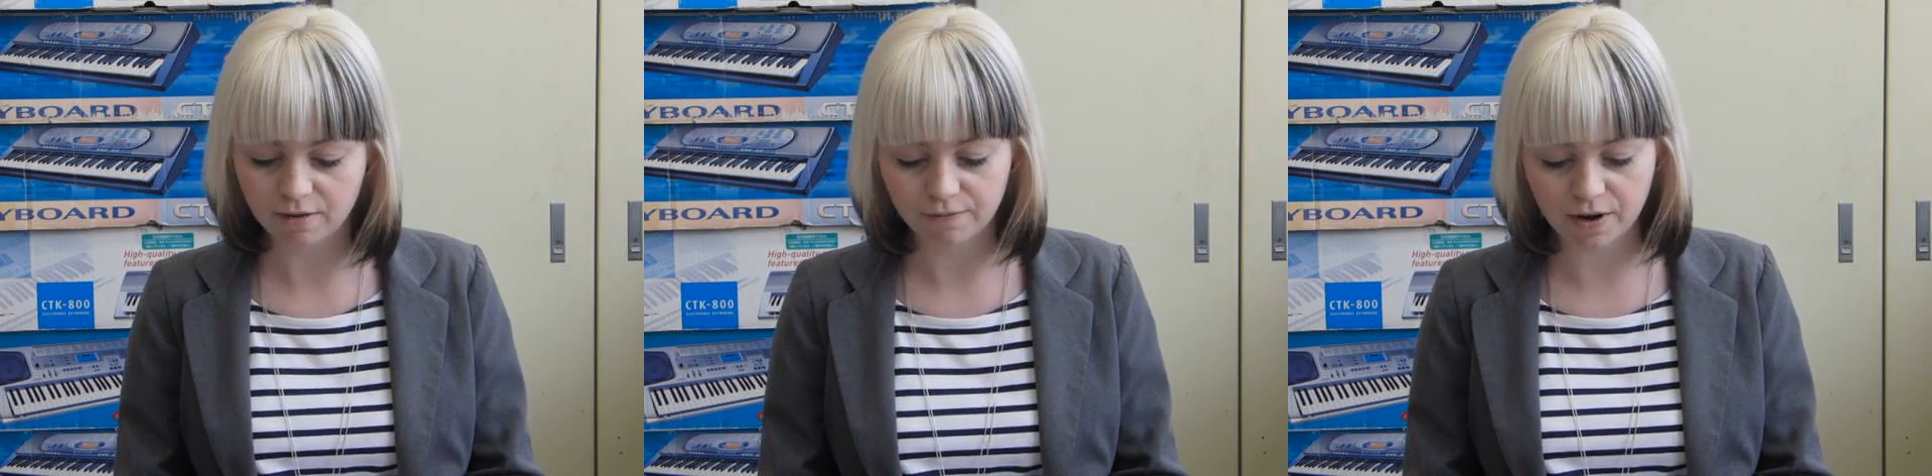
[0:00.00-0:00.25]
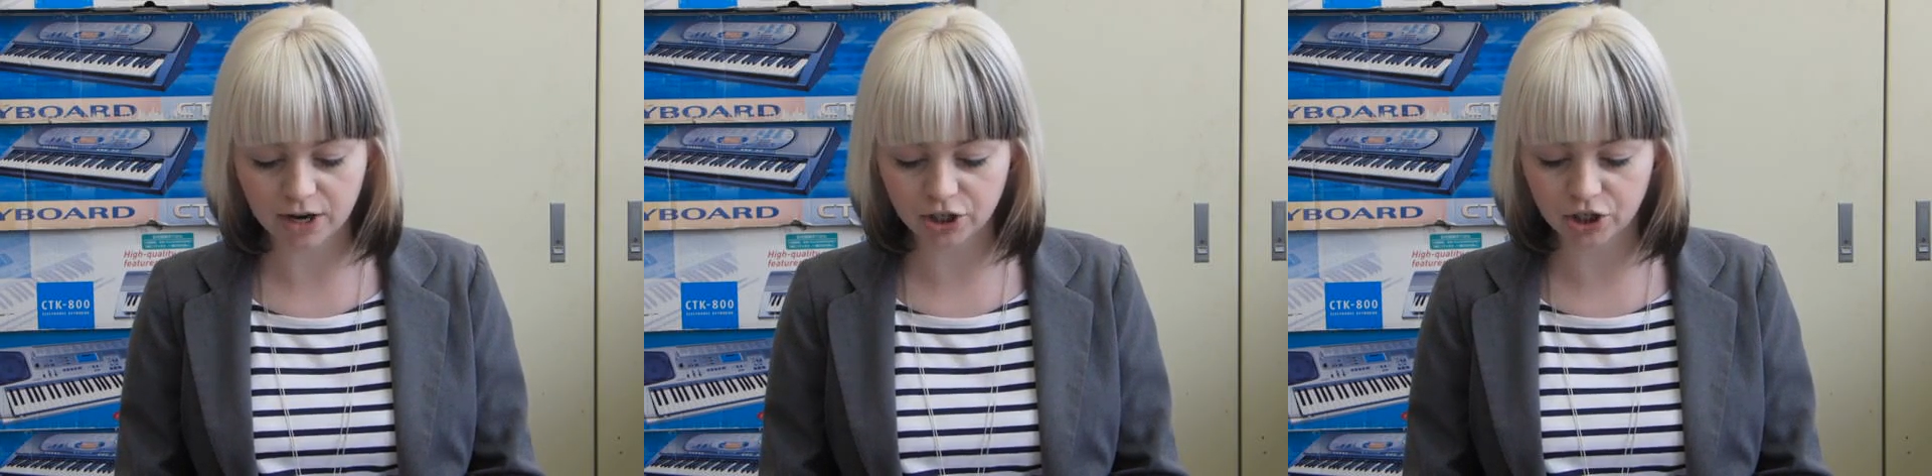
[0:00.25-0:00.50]

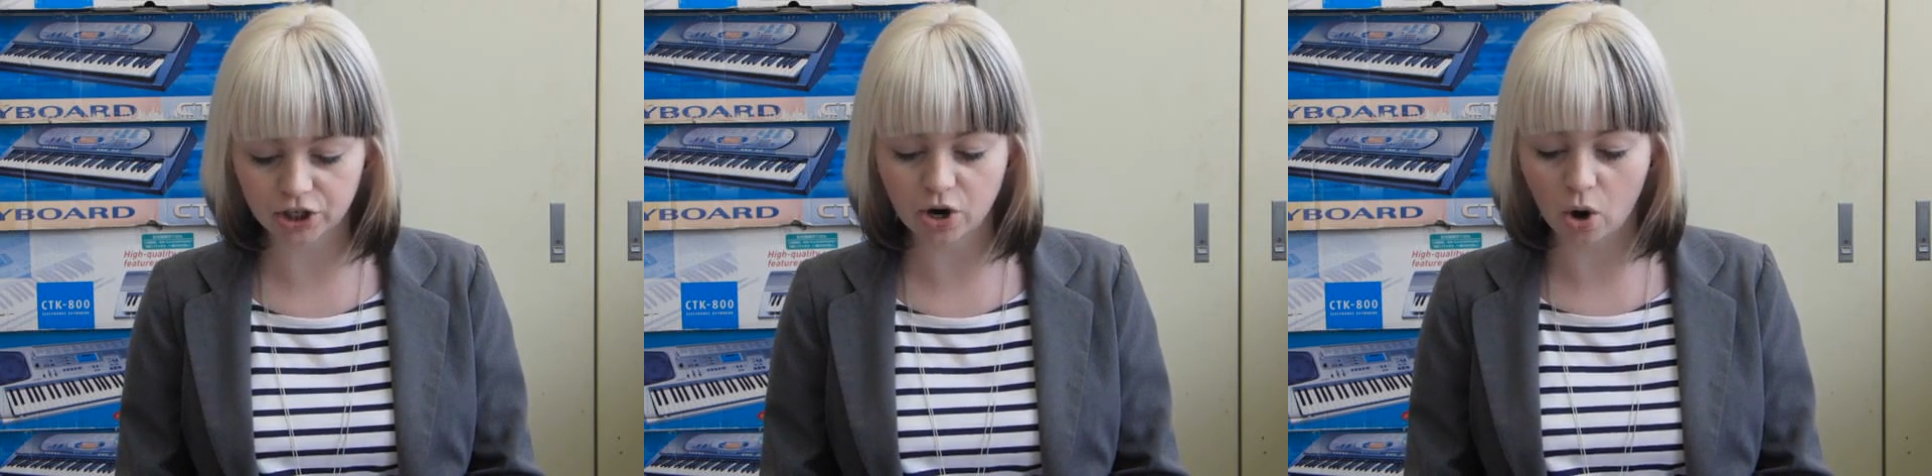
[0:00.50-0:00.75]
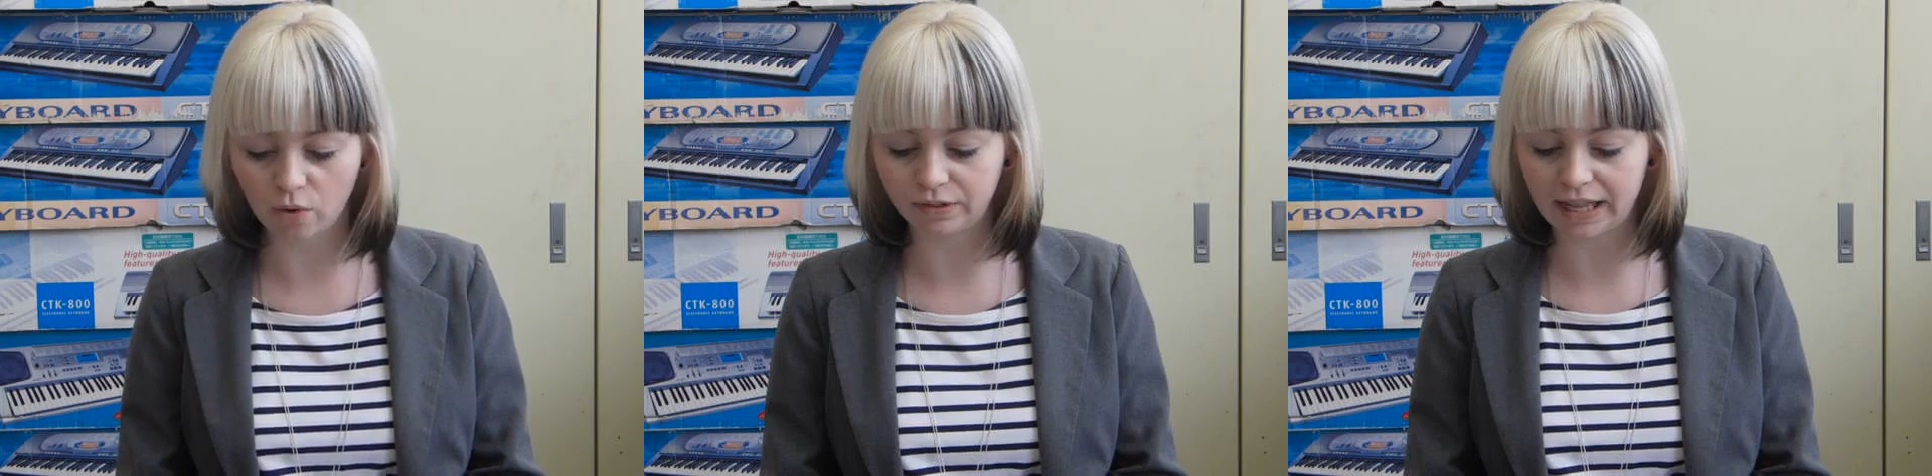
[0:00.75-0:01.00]
function
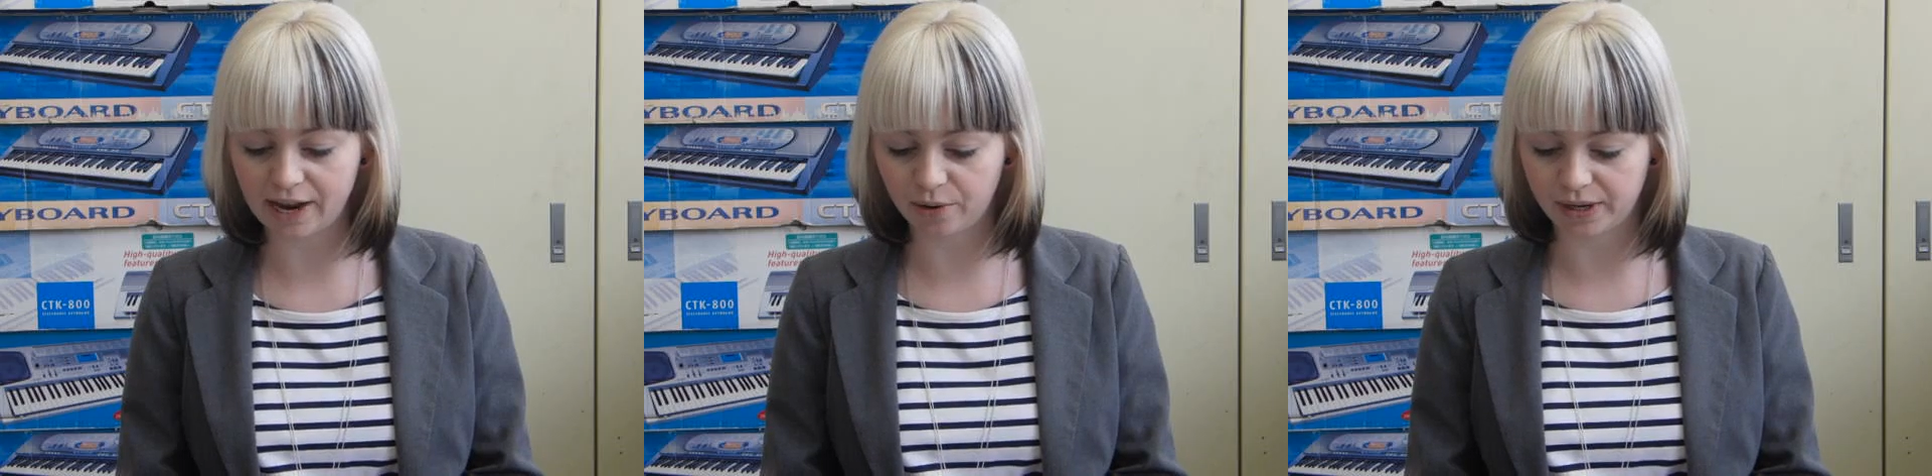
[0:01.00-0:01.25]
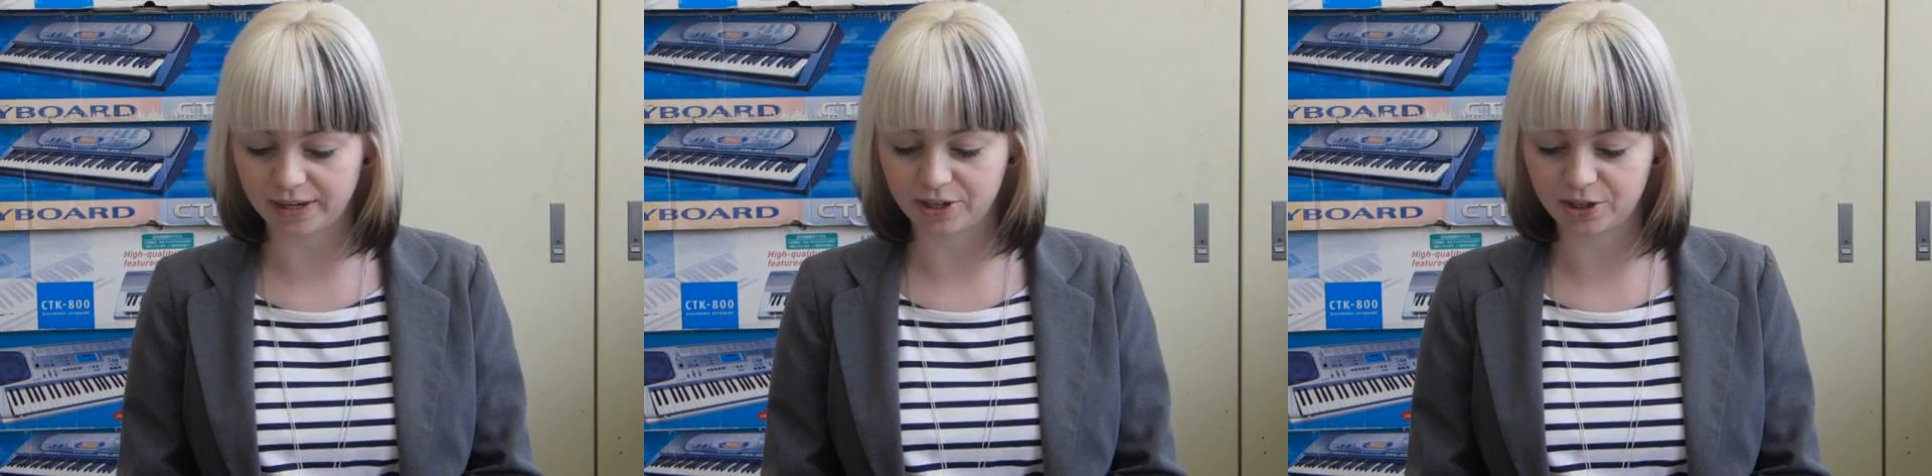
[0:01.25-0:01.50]
of
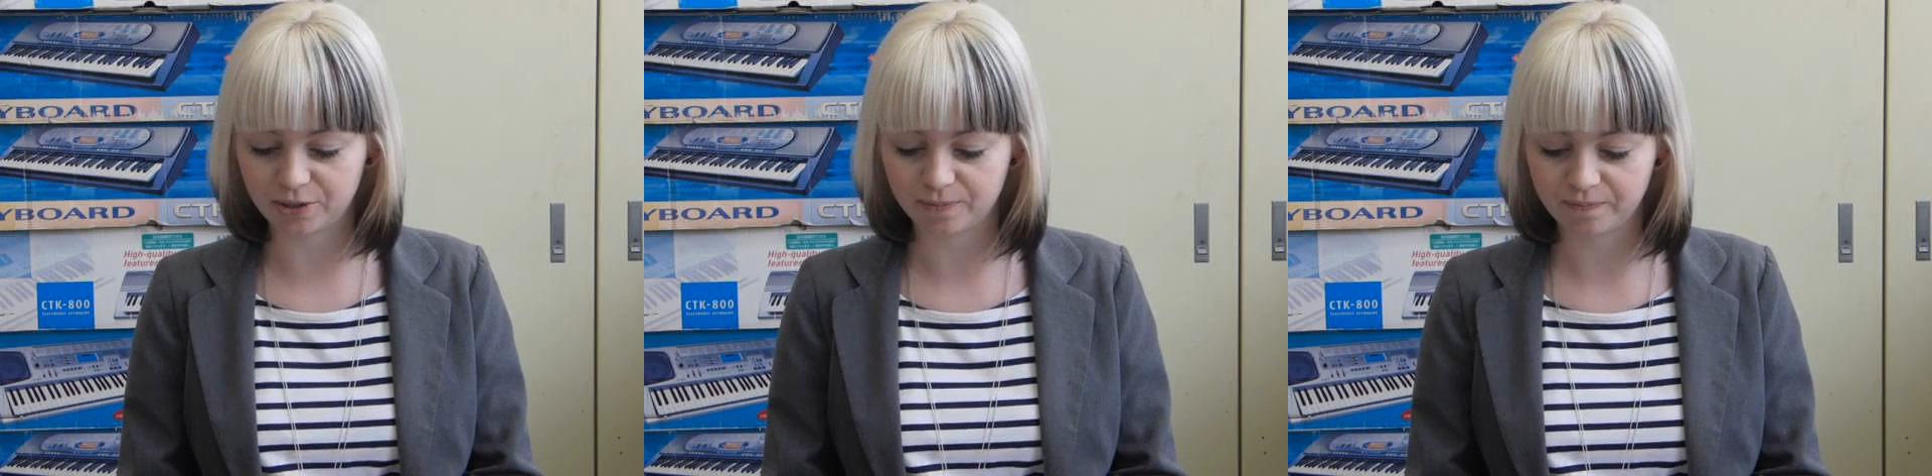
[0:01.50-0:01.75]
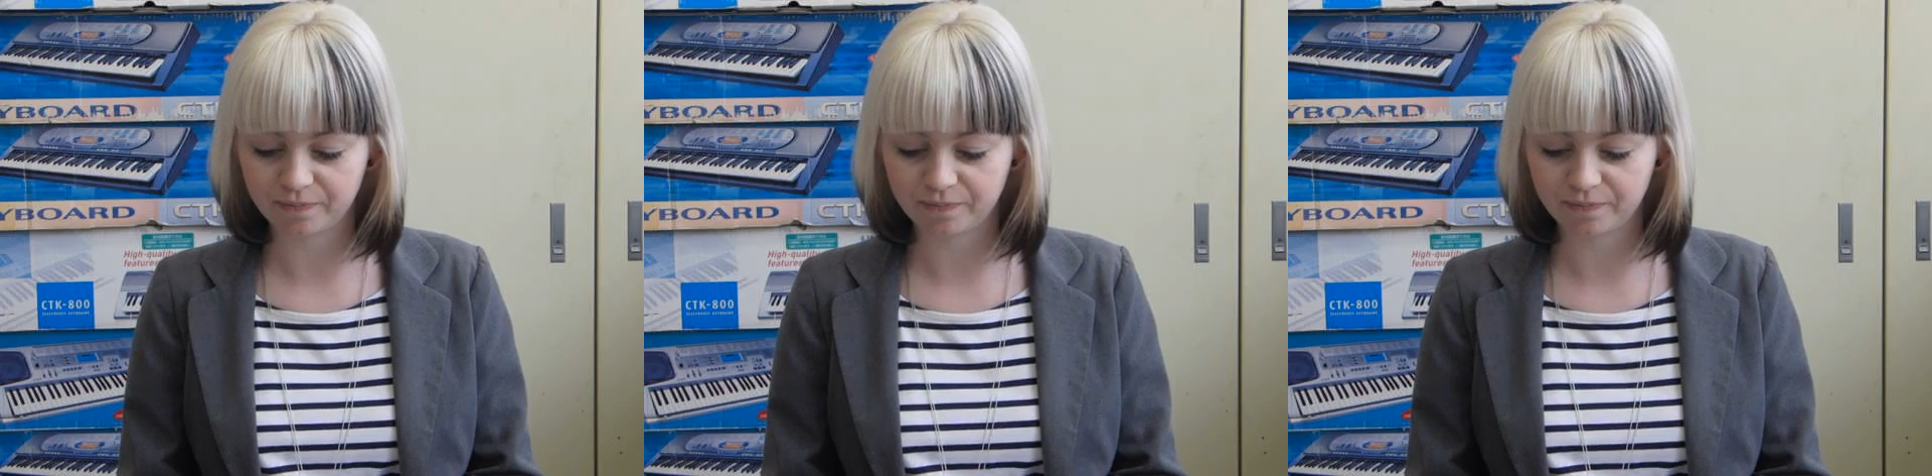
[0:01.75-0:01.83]
language.